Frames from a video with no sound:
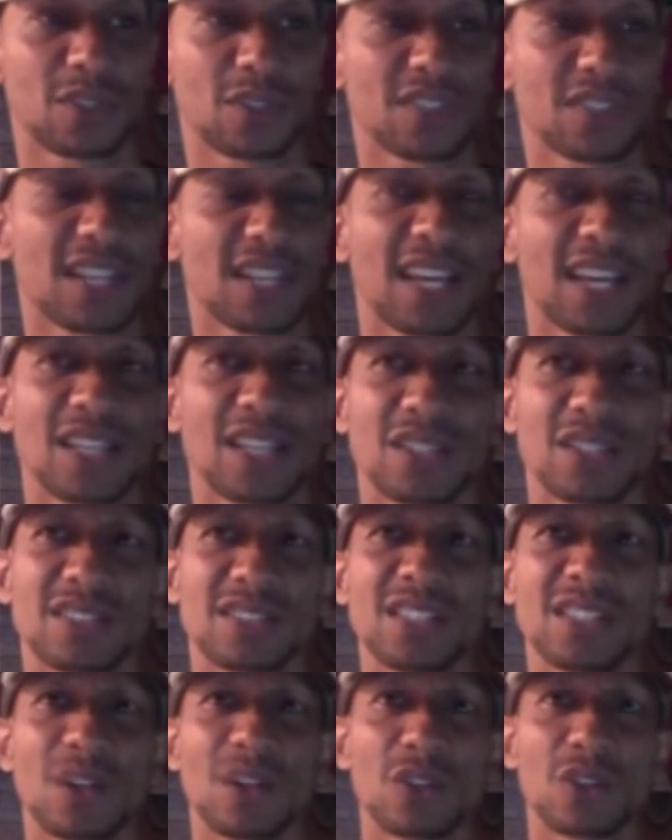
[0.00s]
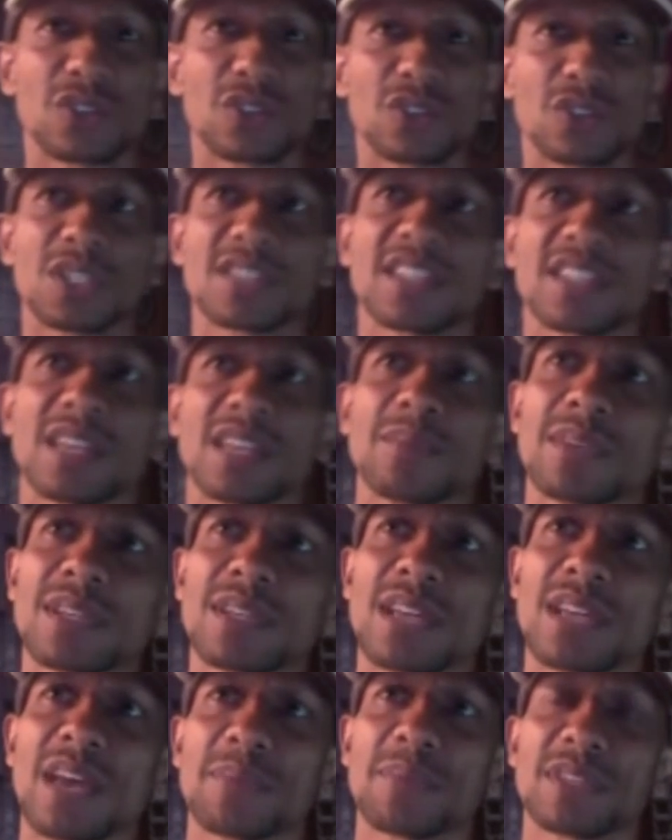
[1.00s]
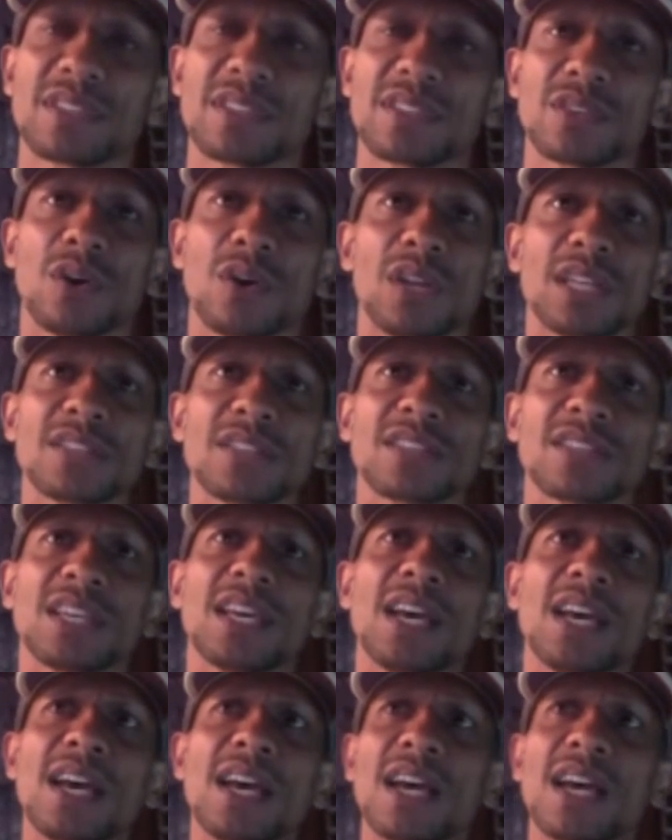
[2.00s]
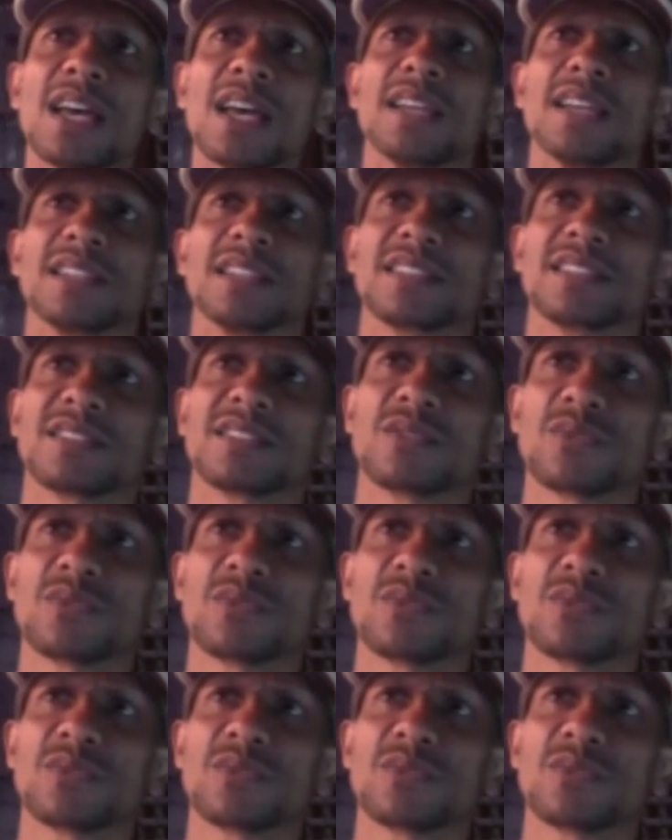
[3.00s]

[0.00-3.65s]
Because I see also the same happens in Holland, and it's